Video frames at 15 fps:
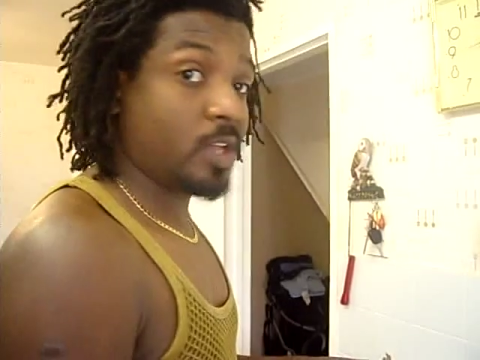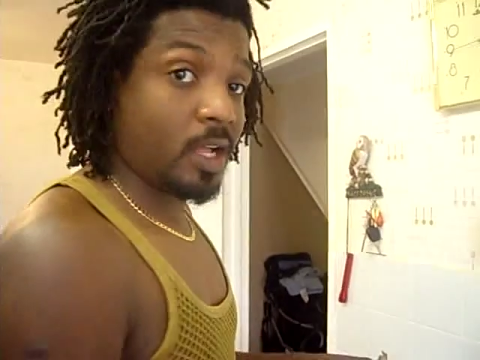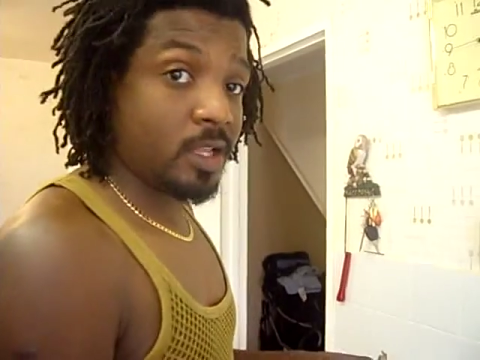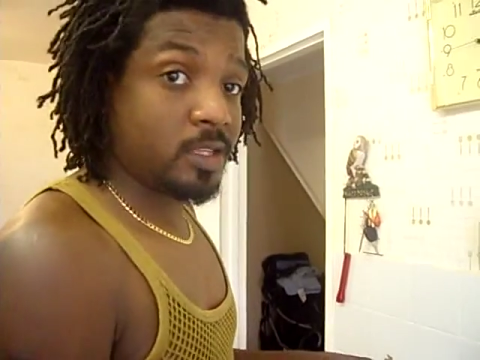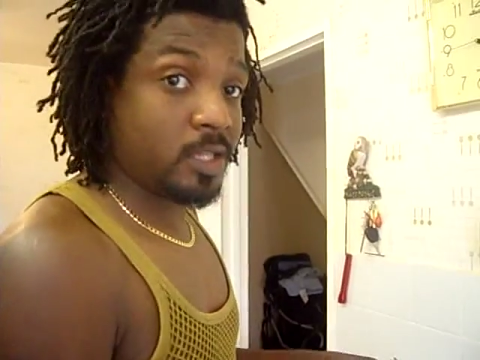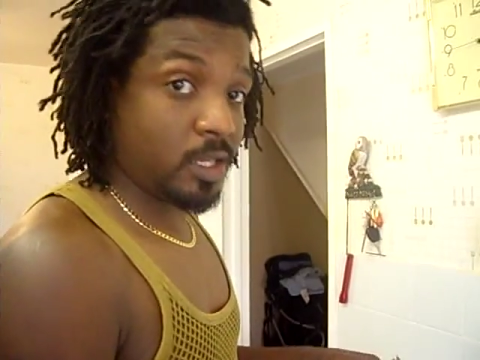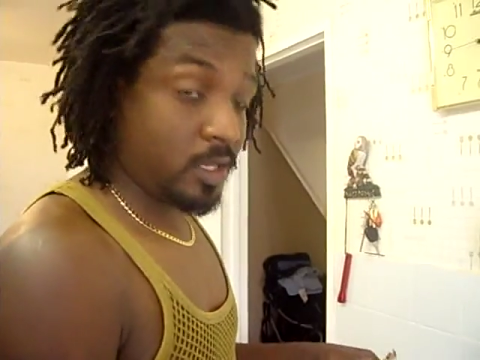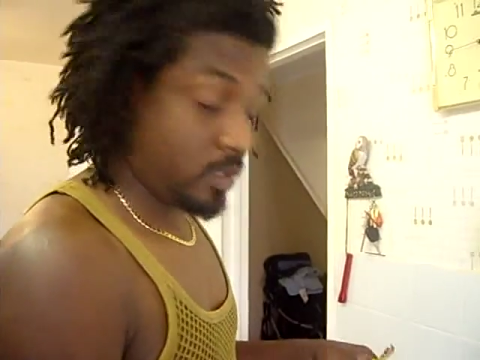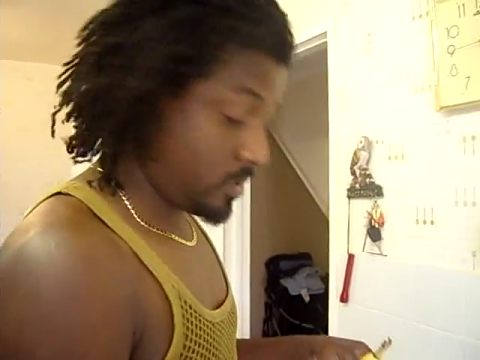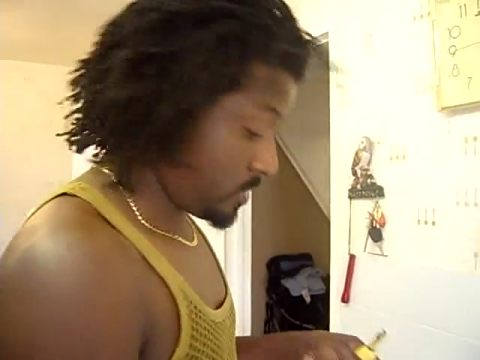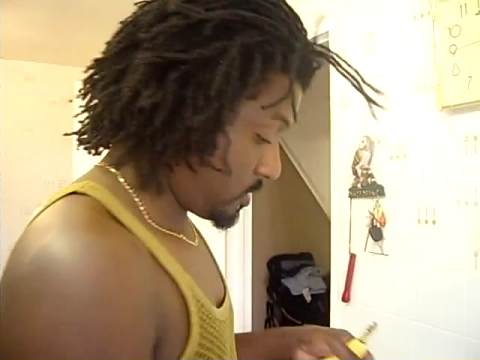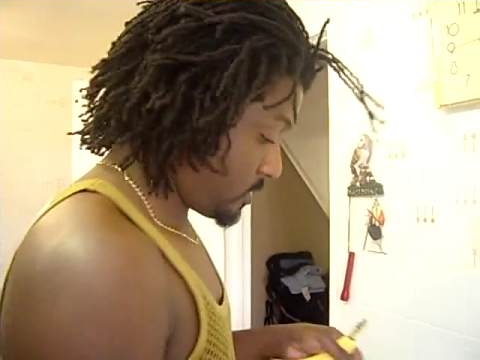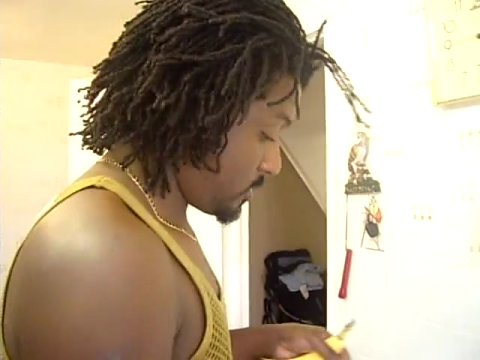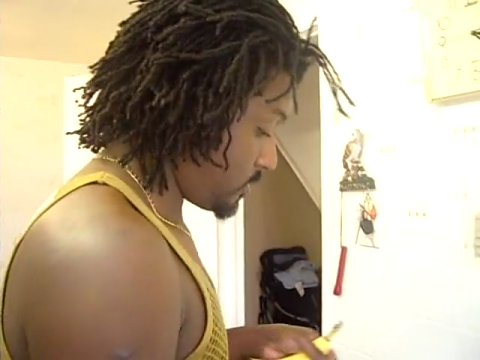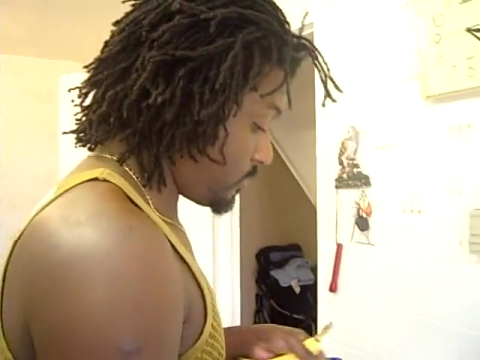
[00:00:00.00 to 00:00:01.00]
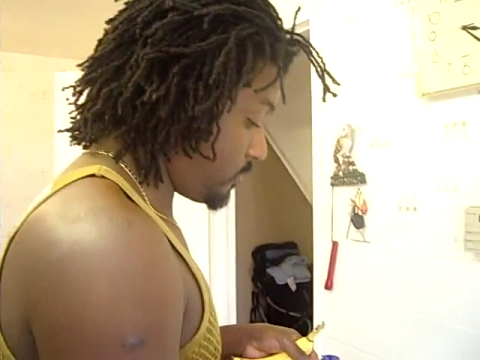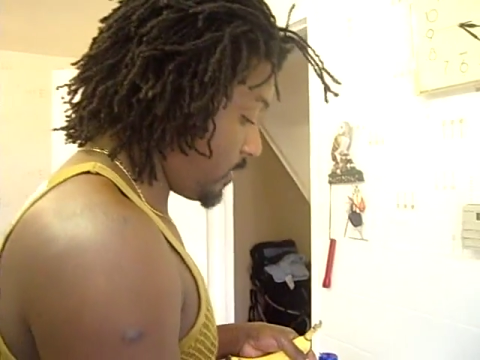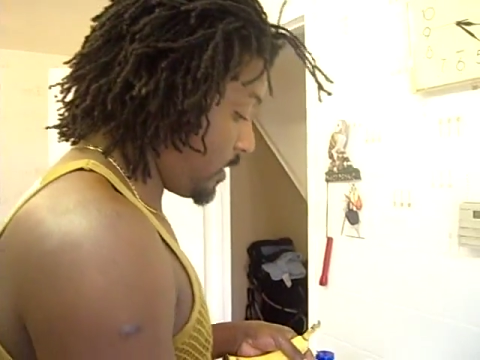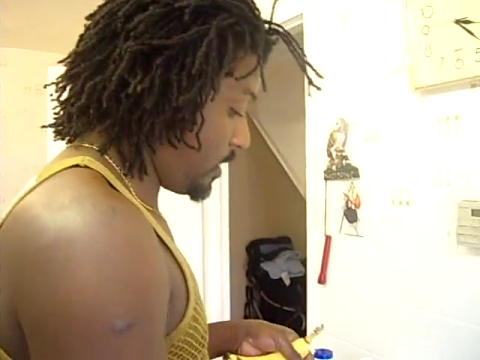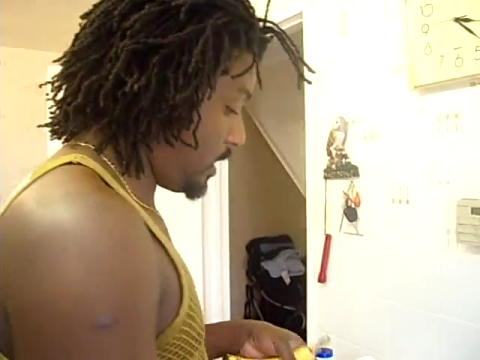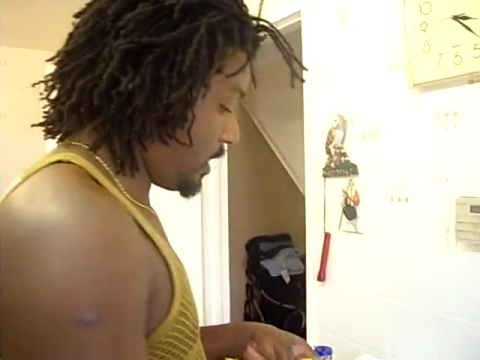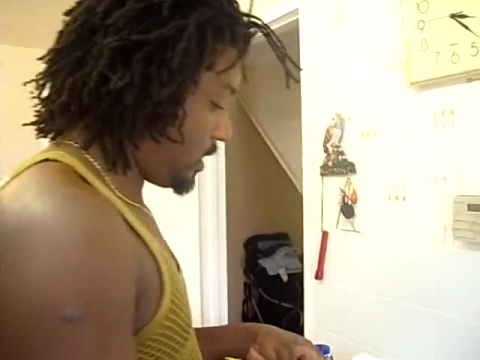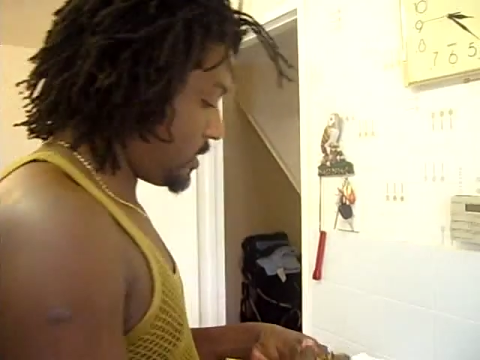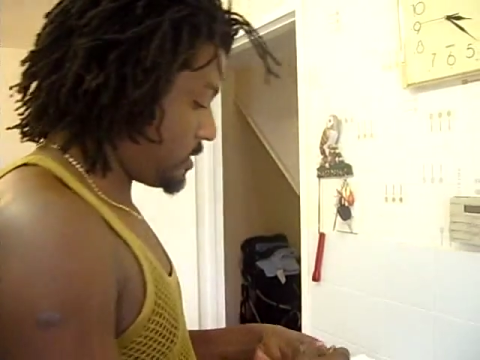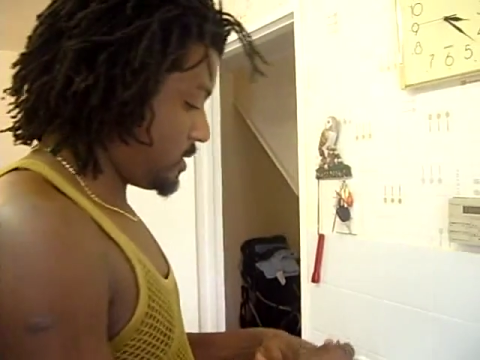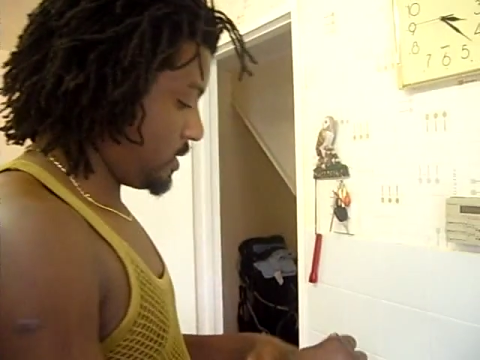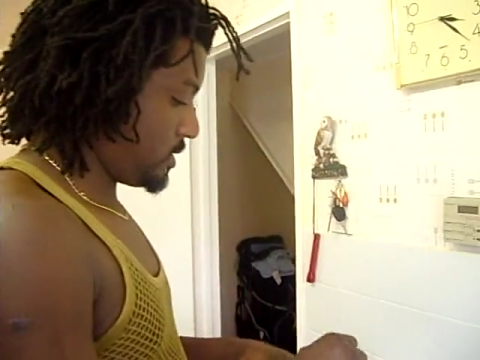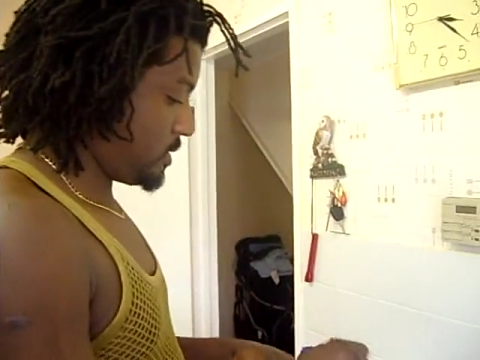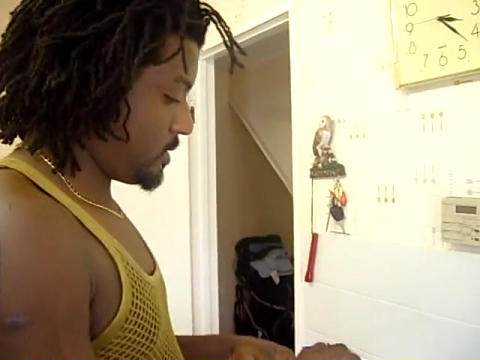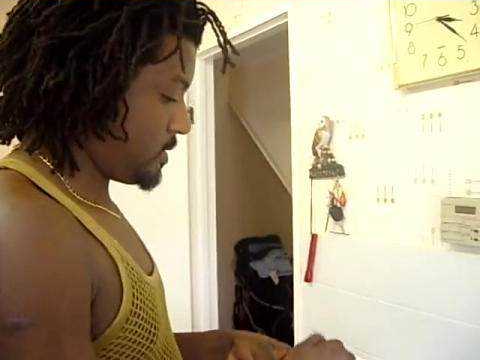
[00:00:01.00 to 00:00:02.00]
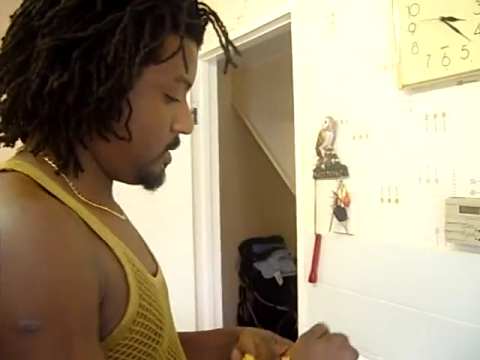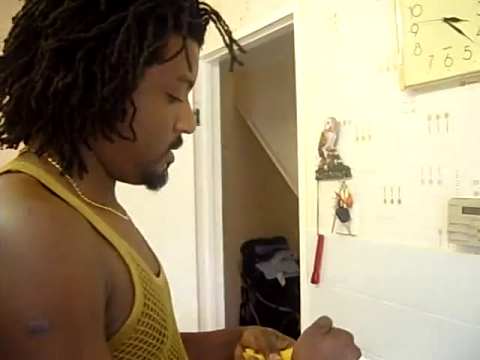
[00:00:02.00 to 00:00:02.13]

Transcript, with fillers: it's healthy. It's very healthy.